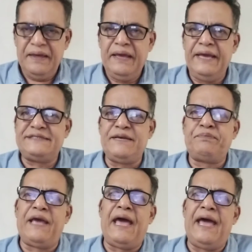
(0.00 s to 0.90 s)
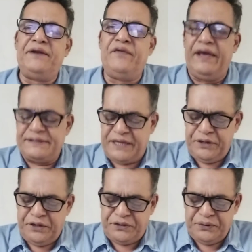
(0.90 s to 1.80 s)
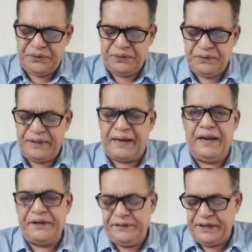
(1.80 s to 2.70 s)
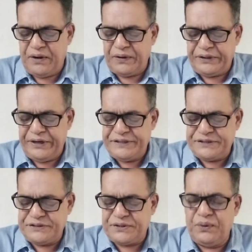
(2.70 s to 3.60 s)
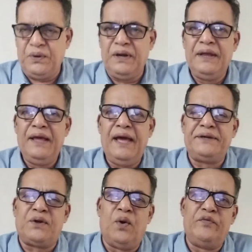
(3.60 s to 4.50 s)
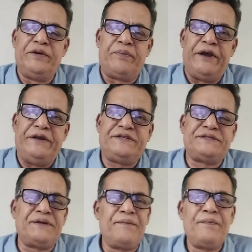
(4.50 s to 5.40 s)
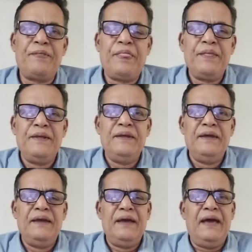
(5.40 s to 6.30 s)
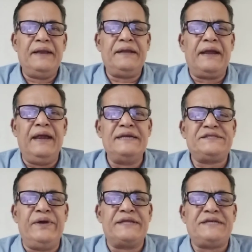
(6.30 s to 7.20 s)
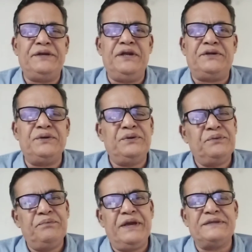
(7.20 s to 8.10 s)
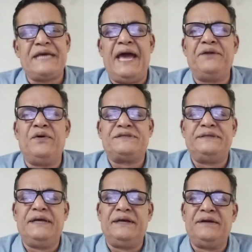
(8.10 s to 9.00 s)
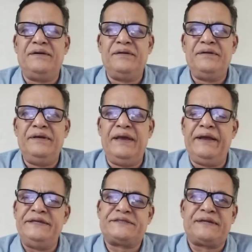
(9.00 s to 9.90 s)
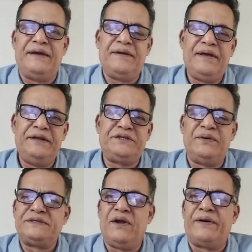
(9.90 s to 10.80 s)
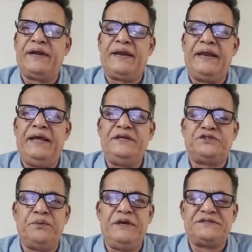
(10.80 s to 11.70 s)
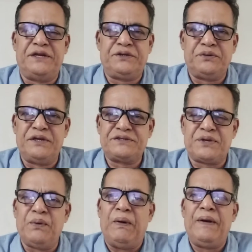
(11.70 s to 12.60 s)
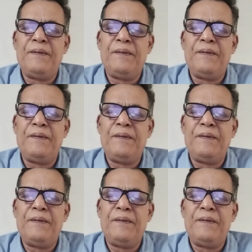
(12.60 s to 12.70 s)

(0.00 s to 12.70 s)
except Anne, were sent to the clergy daughters' school at Cowan Bridge. And the girls were sent to, because Anne was the youngest and she was not at an age to be sent to the school.